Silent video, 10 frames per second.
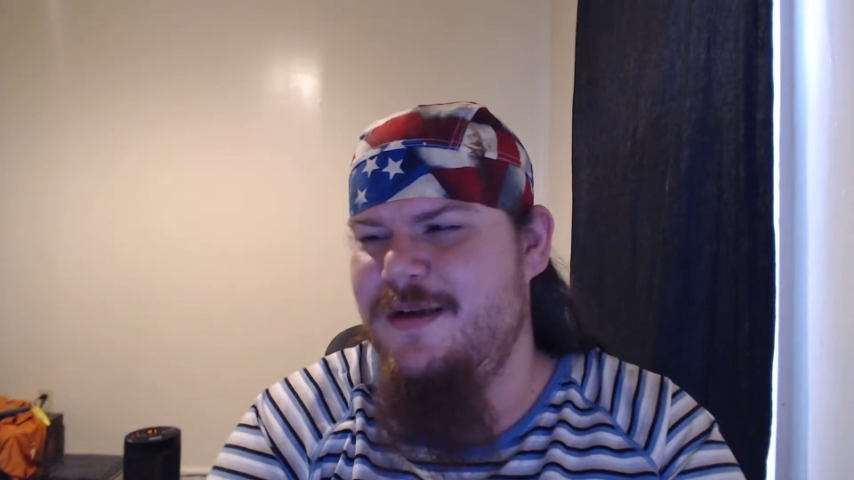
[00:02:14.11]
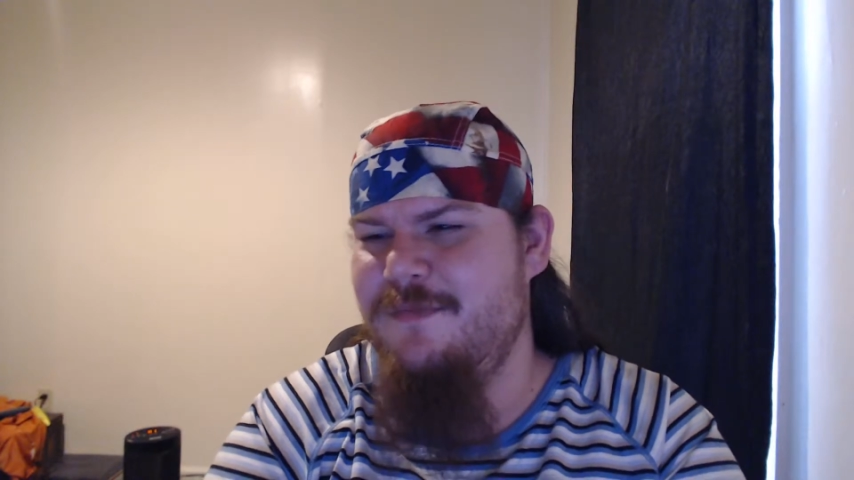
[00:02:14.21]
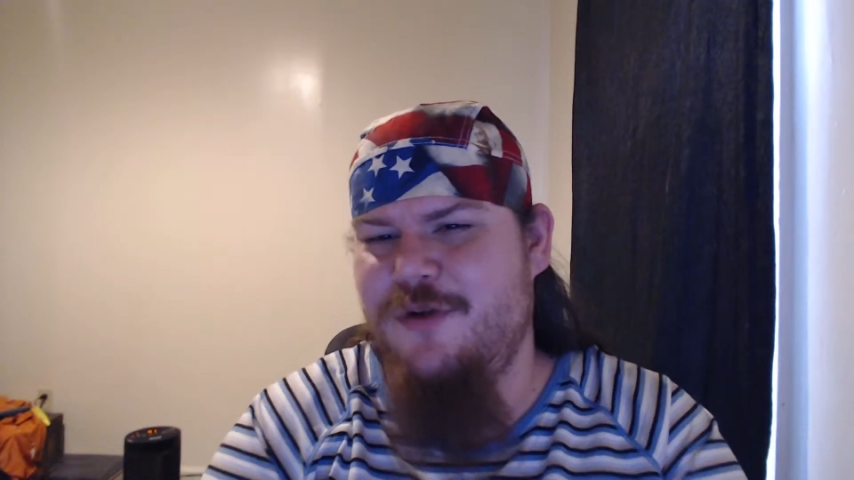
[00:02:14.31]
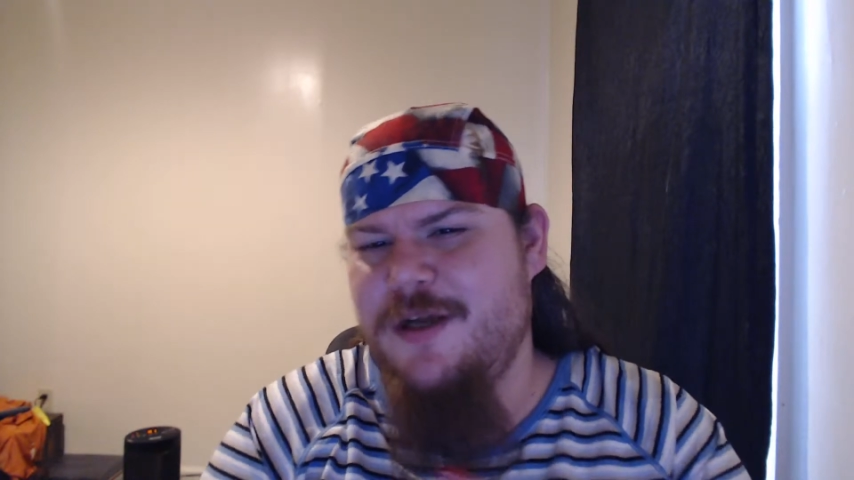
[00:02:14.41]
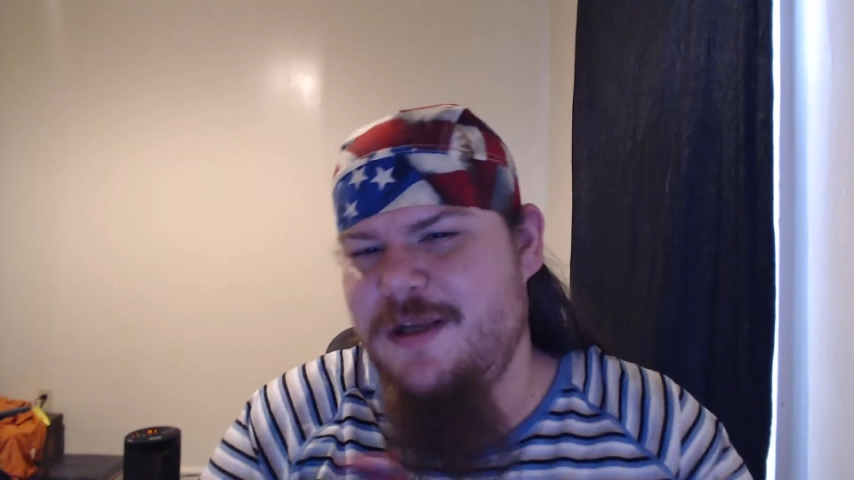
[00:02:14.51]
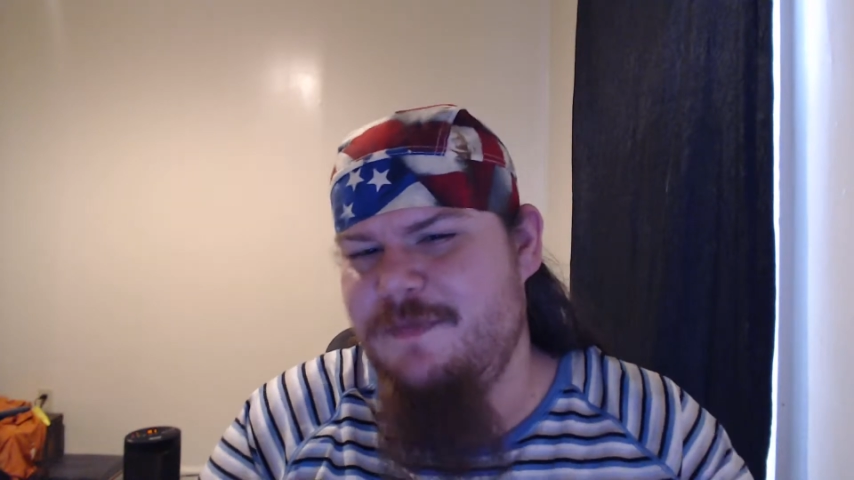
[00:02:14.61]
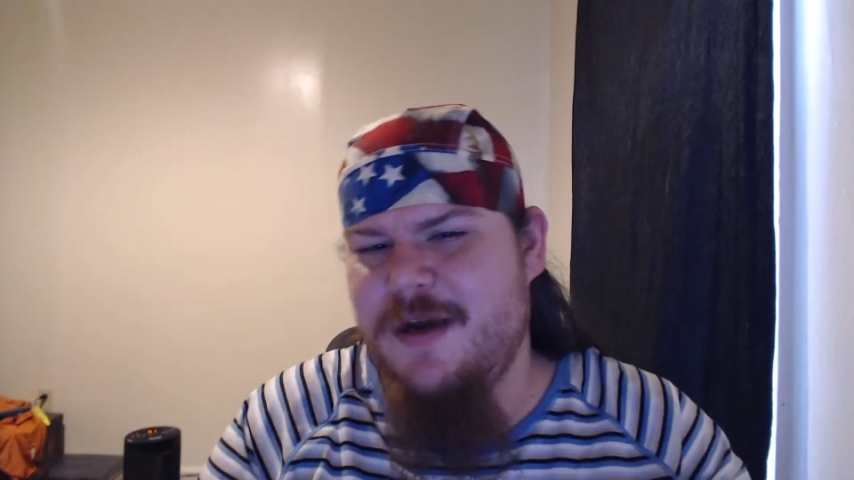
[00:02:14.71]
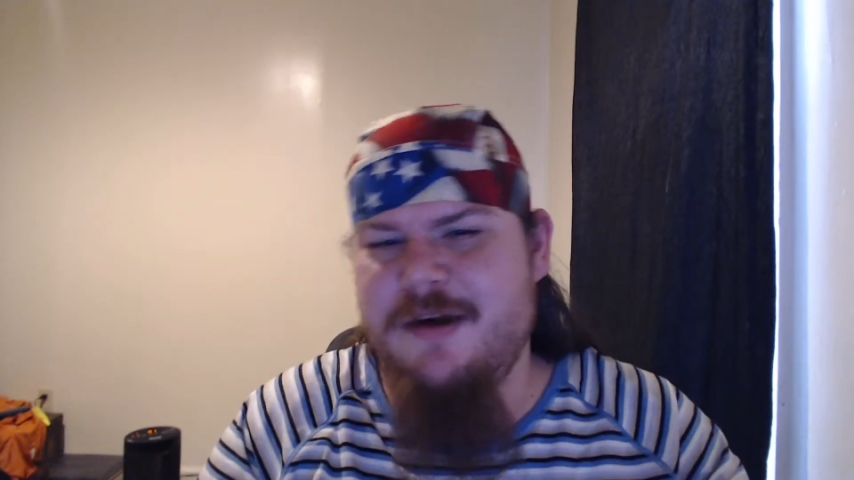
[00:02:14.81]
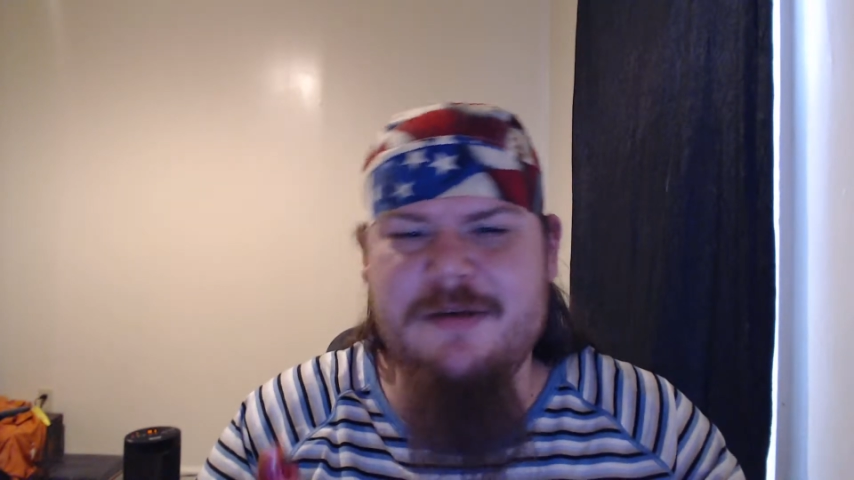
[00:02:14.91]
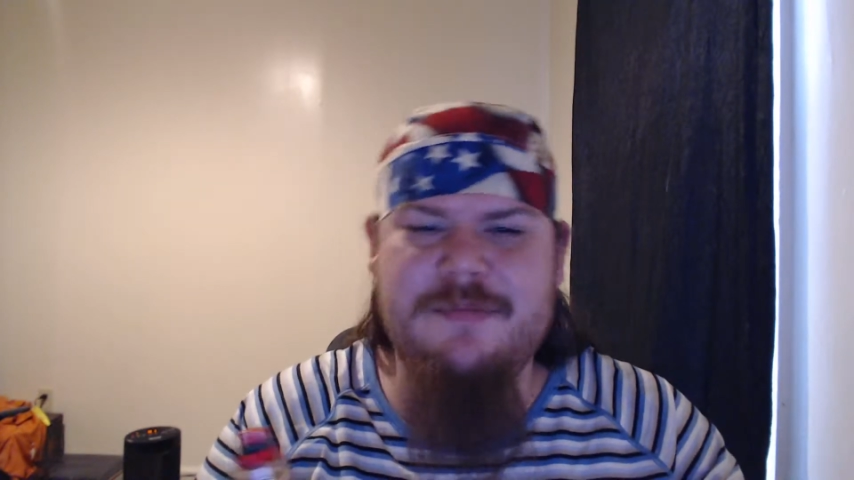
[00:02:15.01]
Prickly
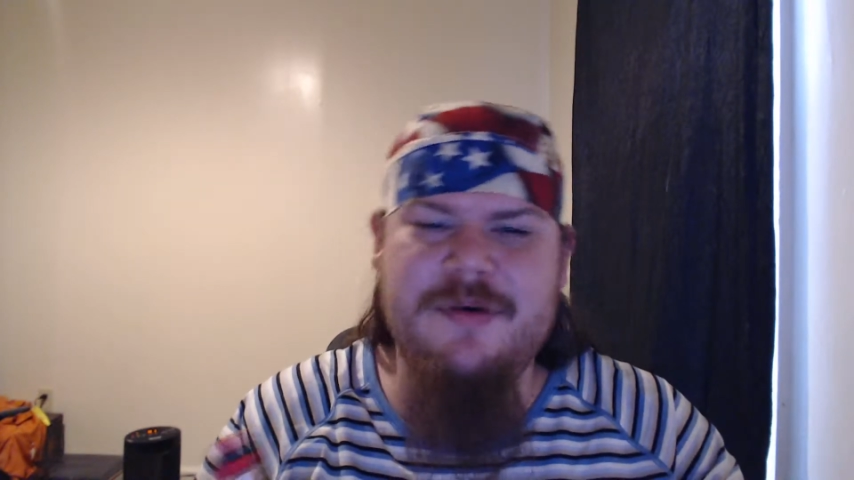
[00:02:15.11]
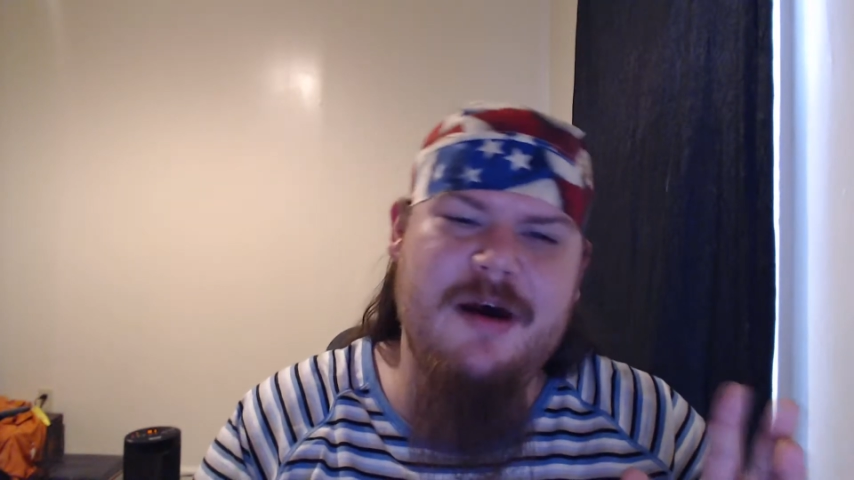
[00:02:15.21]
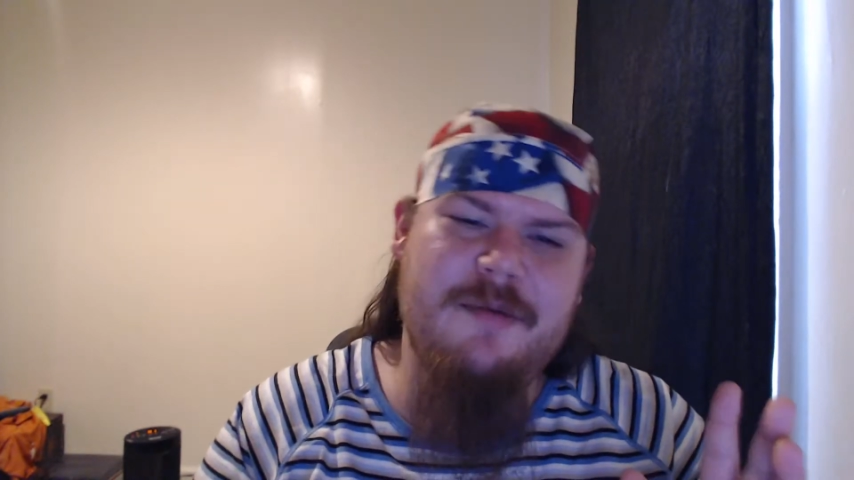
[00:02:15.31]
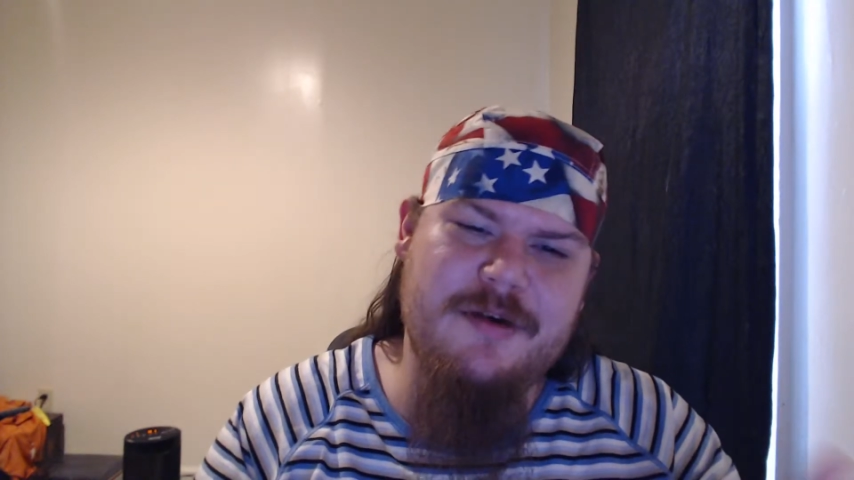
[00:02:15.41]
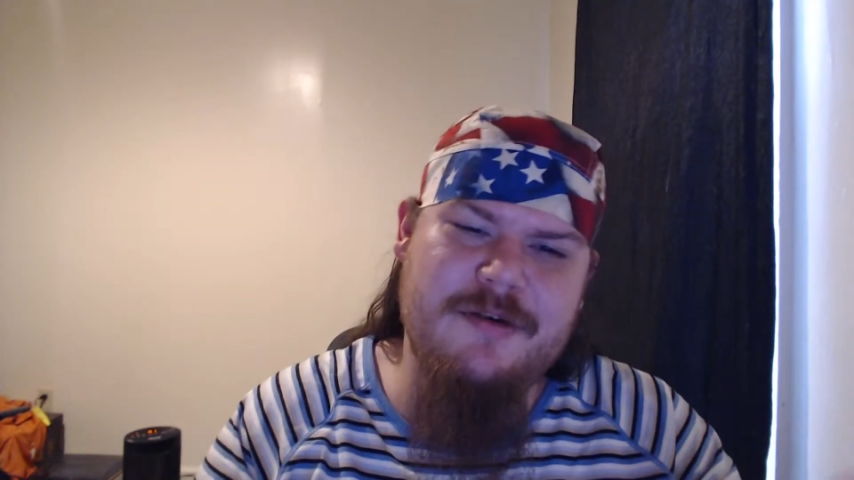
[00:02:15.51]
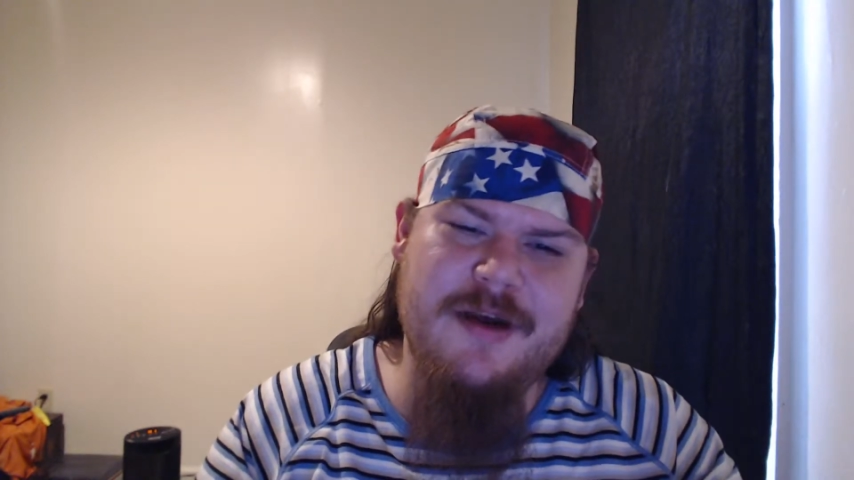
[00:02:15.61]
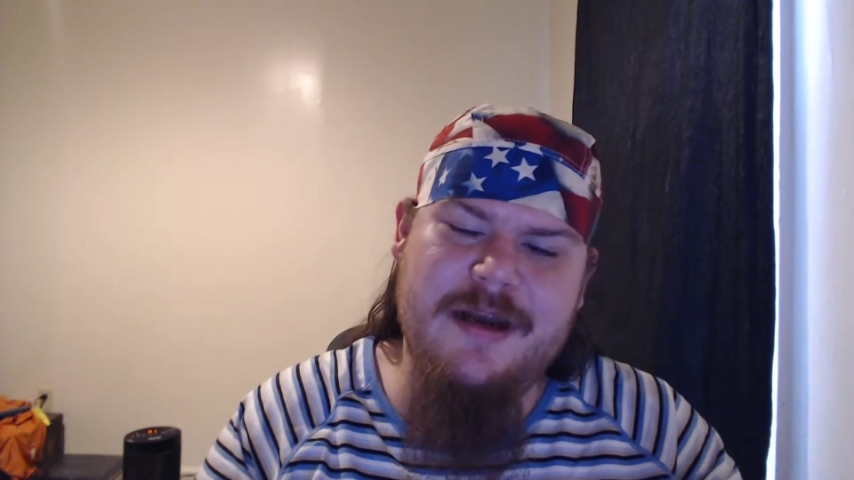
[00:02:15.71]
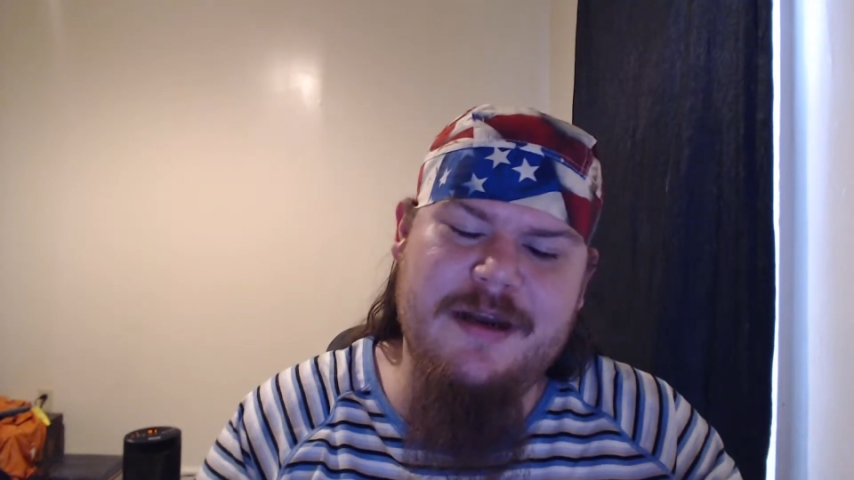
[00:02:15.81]
pear and pomegranate,